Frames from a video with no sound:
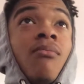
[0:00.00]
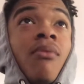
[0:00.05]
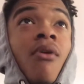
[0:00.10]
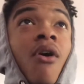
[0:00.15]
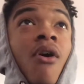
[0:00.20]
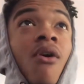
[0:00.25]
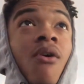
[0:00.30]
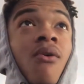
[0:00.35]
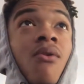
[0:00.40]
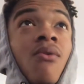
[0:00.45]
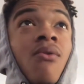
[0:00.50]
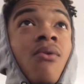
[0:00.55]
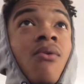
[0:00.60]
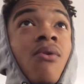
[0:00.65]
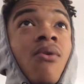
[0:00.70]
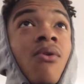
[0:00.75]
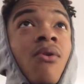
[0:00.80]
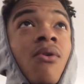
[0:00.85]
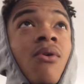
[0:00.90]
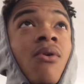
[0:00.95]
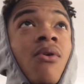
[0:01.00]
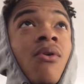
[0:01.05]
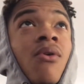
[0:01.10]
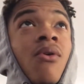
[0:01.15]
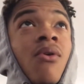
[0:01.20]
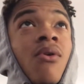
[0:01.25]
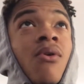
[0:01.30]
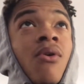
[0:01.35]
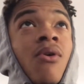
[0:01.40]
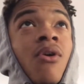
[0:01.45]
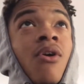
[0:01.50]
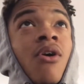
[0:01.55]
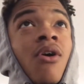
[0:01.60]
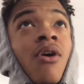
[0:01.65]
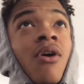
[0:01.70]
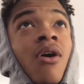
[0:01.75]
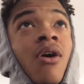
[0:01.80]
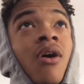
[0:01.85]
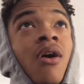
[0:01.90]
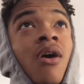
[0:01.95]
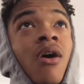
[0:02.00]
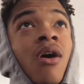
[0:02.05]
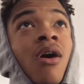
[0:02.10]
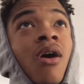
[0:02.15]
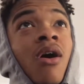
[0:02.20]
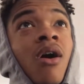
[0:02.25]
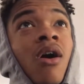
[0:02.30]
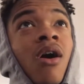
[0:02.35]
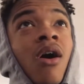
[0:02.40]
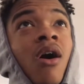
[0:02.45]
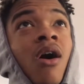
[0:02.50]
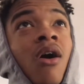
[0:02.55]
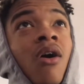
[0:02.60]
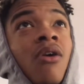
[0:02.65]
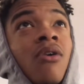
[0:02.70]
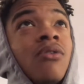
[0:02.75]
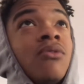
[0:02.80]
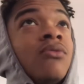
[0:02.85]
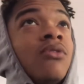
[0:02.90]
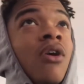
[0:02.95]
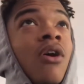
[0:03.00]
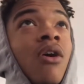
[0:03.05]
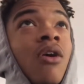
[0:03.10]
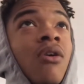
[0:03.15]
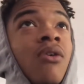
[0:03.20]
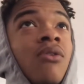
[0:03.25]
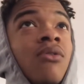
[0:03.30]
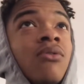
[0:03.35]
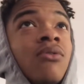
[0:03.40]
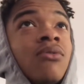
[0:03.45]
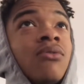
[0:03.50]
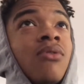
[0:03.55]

bro. Oh, no.